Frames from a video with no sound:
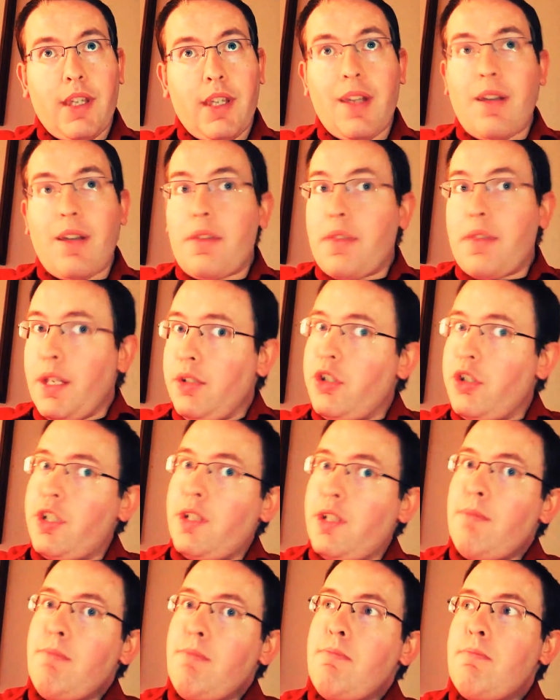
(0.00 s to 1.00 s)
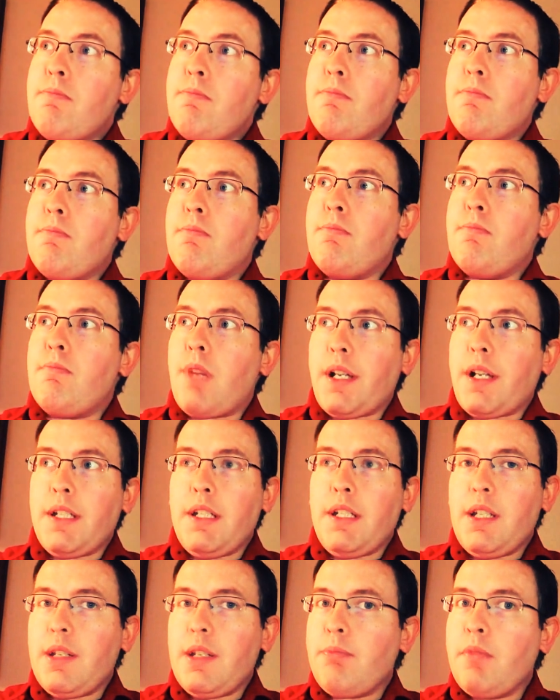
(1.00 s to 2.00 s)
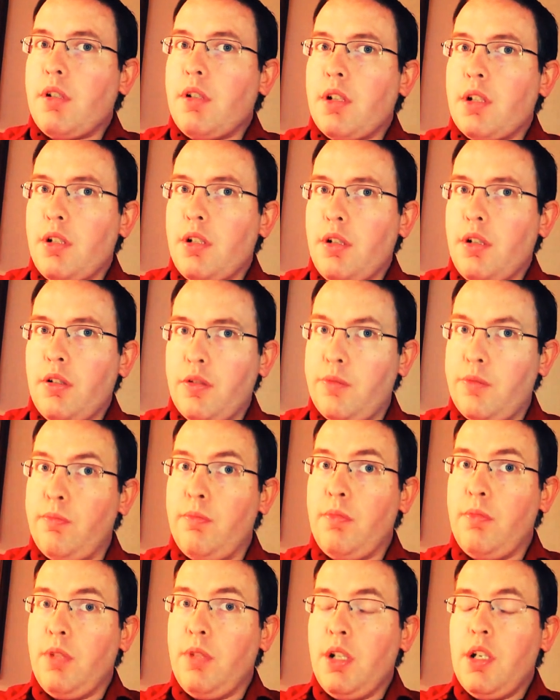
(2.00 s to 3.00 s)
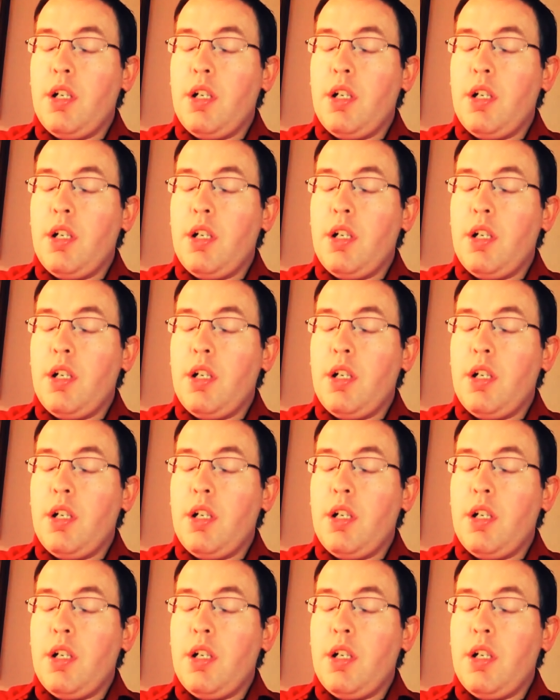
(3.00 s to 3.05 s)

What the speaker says: Now, I think she might have gone home,